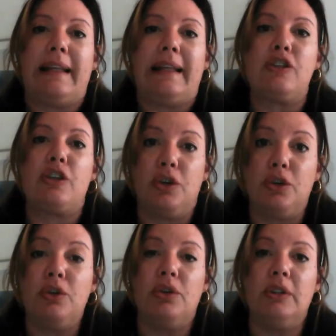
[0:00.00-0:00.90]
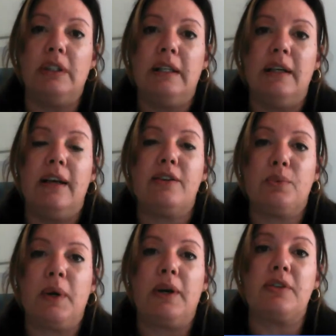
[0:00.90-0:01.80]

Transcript: click to call as well.